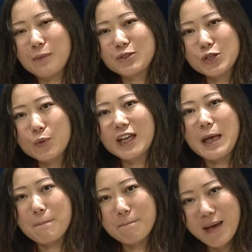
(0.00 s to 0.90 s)
so we
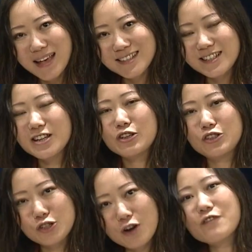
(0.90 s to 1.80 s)
can best
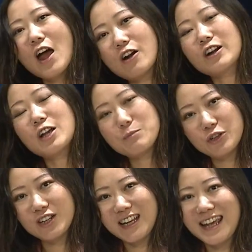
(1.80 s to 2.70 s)
serve our
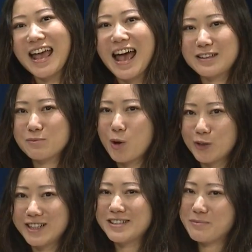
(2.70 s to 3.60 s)
community as
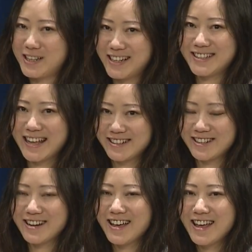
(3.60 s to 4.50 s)
Malden's Media
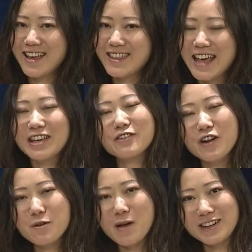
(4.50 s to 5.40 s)
Center. Thank you
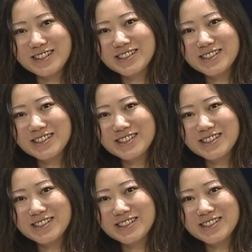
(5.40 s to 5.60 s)
very much.